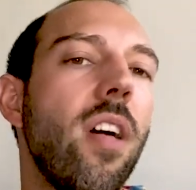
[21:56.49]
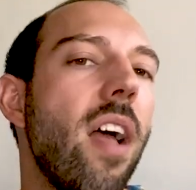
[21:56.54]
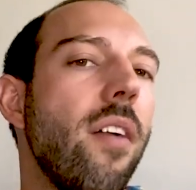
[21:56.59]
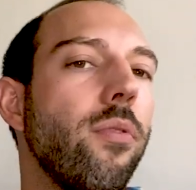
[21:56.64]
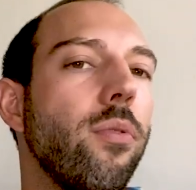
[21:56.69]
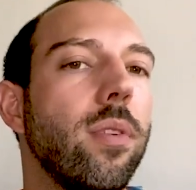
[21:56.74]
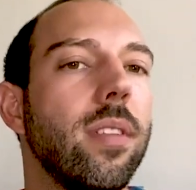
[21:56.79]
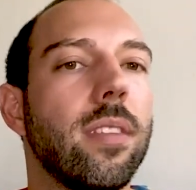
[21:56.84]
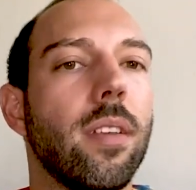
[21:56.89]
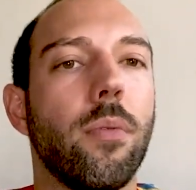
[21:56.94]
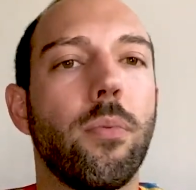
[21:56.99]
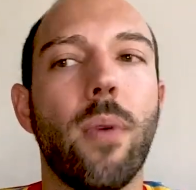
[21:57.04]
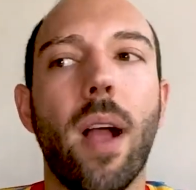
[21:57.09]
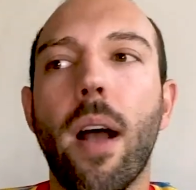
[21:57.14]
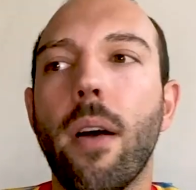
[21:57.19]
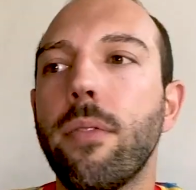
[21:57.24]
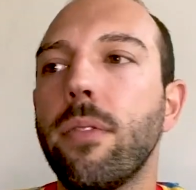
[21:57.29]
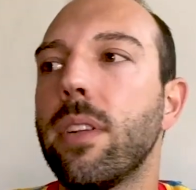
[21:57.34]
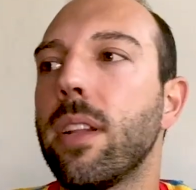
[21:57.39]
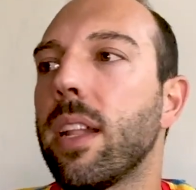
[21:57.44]
Everyone's
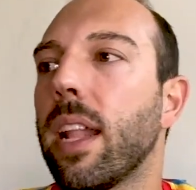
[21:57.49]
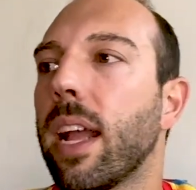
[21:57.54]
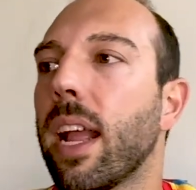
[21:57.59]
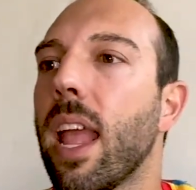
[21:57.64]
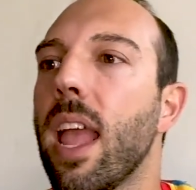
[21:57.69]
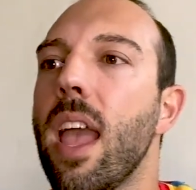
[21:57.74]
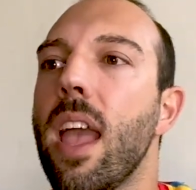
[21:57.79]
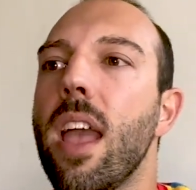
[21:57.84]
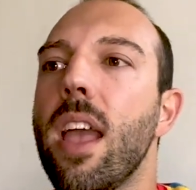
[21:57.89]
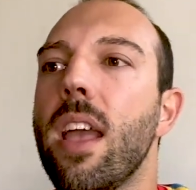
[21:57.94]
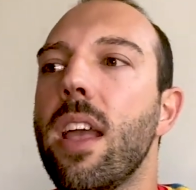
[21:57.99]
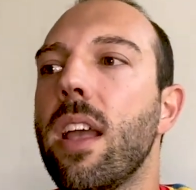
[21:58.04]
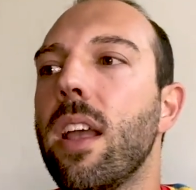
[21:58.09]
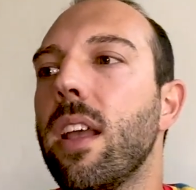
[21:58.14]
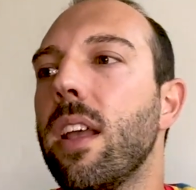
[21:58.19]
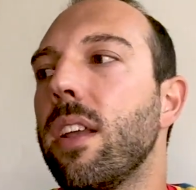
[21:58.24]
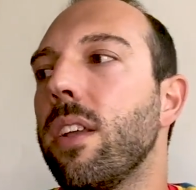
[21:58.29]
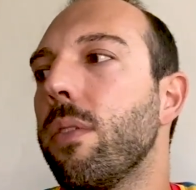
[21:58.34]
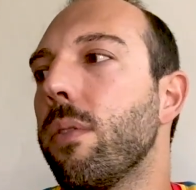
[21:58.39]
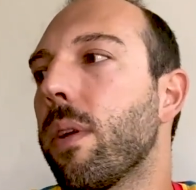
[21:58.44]
around. Like
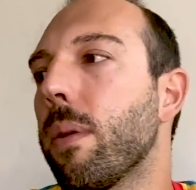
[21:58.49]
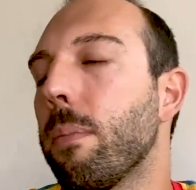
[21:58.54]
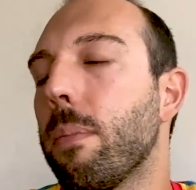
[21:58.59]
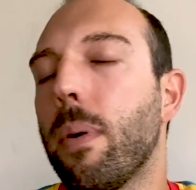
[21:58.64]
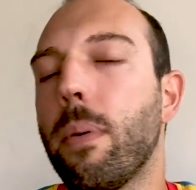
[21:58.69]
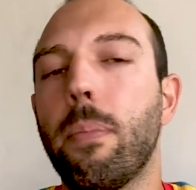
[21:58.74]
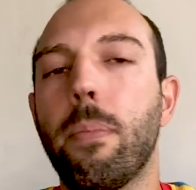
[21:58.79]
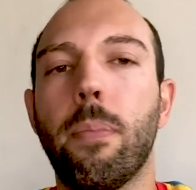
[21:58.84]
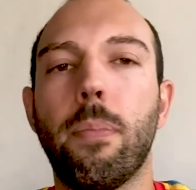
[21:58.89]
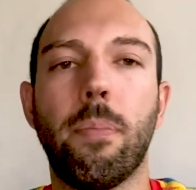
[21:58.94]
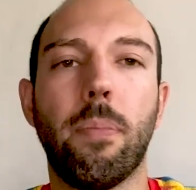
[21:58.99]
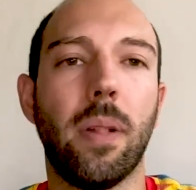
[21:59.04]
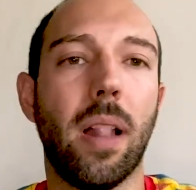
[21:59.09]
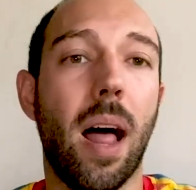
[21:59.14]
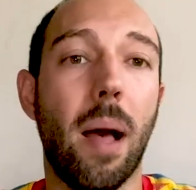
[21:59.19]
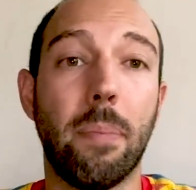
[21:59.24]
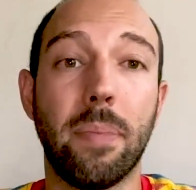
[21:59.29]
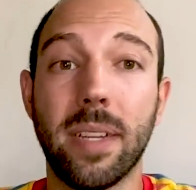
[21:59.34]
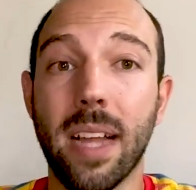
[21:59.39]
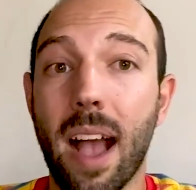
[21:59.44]
you can
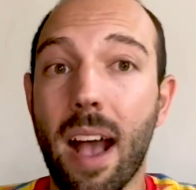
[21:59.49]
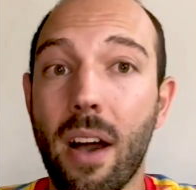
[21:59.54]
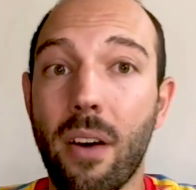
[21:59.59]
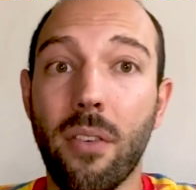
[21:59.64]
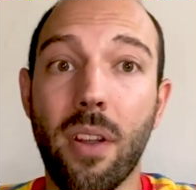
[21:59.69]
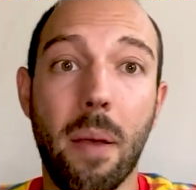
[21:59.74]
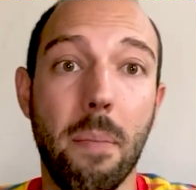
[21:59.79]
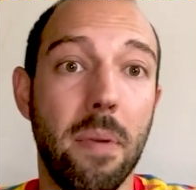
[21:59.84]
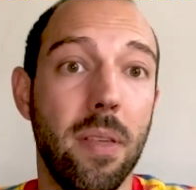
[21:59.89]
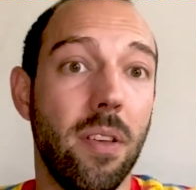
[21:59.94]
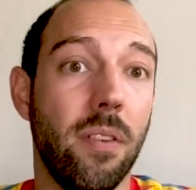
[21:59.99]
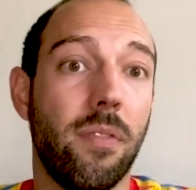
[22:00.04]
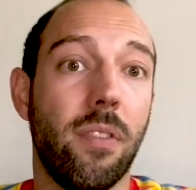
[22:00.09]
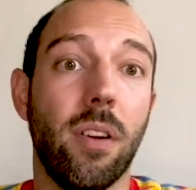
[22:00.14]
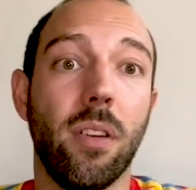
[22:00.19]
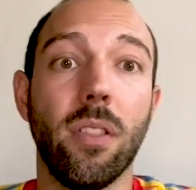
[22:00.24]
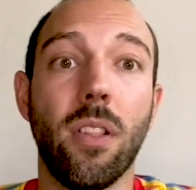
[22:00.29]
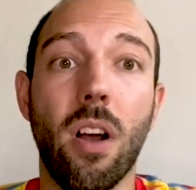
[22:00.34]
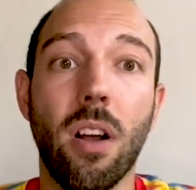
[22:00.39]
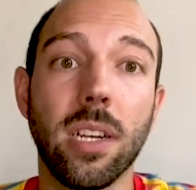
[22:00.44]
plop down and be there for
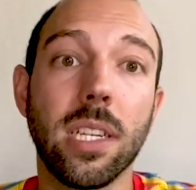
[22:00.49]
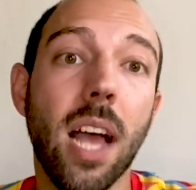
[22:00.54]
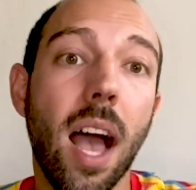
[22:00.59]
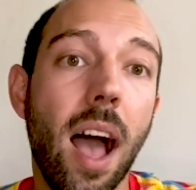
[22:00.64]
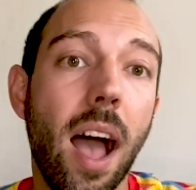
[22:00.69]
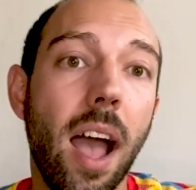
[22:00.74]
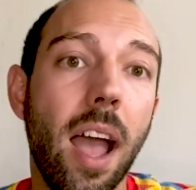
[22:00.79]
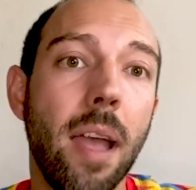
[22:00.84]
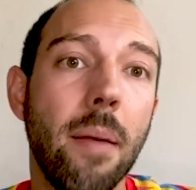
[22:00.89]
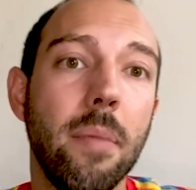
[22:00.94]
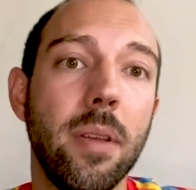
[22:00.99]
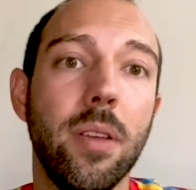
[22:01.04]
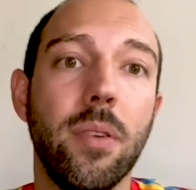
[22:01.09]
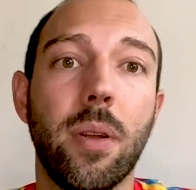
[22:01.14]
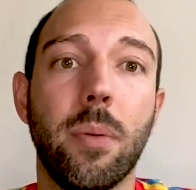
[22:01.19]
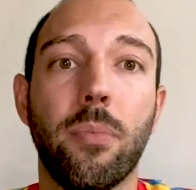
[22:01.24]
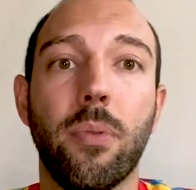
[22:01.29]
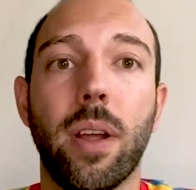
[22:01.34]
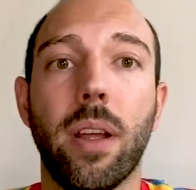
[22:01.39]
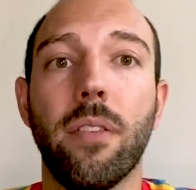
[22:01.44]
a long time. You
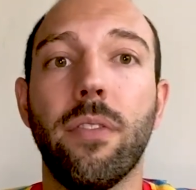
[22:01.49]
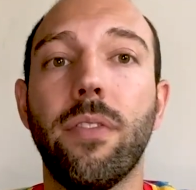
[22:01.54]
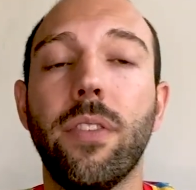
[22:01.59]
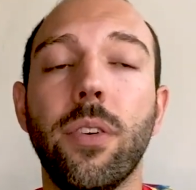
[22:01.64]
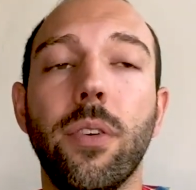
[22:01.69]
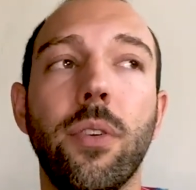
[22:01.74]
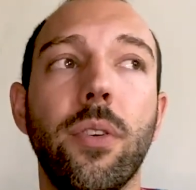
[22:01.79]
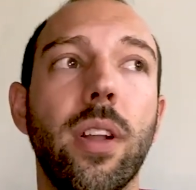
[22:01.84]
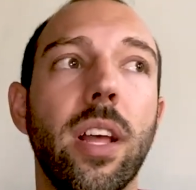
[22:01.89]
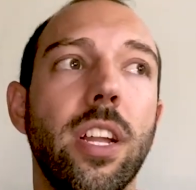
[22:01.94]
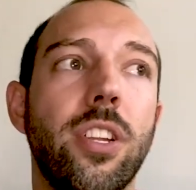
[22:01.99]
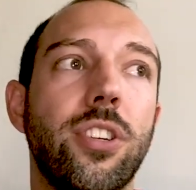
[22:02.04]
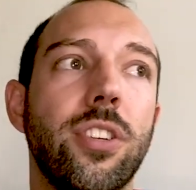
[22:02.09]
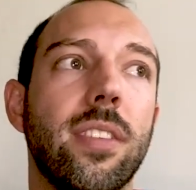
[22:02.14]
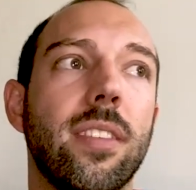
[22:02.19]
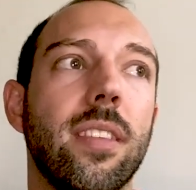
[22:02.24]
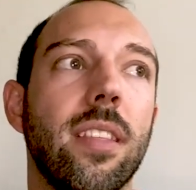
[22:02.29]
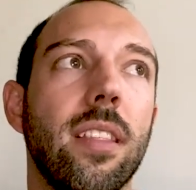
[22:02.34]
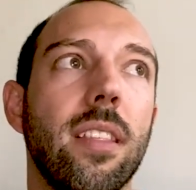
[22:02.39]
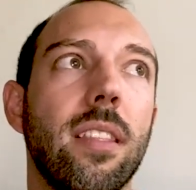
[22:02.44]
can bring food. It's
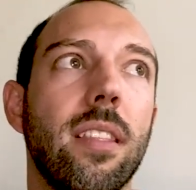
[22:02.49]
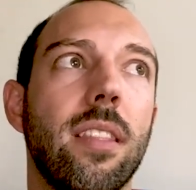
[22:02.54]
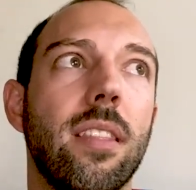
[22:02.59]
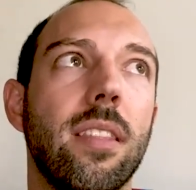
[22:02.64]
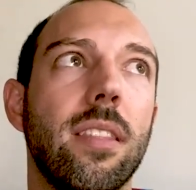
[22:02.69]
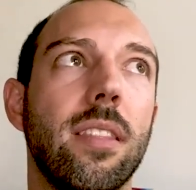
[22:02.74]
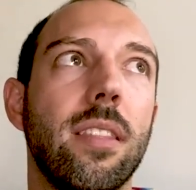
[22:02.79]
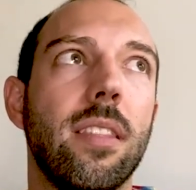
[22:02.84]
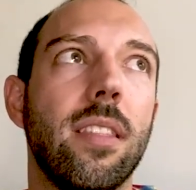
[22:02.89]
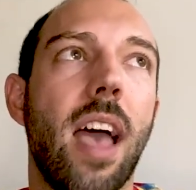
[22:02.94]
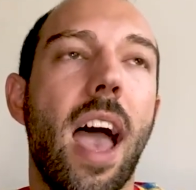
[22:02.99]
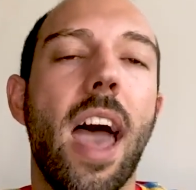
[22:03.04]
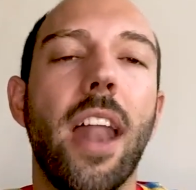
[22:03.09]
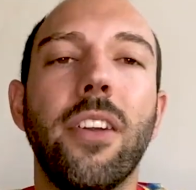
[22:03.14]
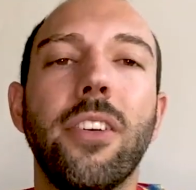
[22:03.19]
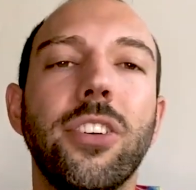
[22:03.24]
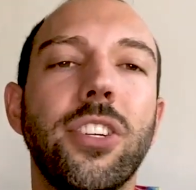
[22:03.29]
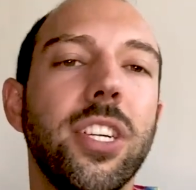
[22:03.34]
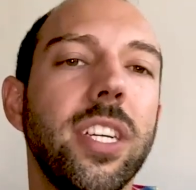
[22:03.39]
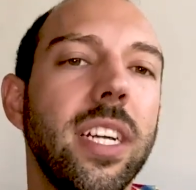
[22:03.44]
just the
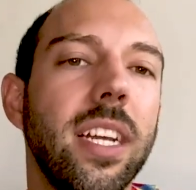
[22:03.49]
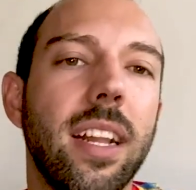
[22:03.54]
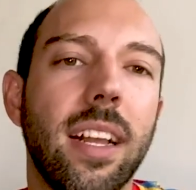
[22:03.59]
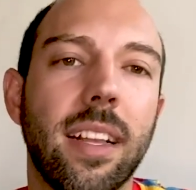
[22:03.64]
energy and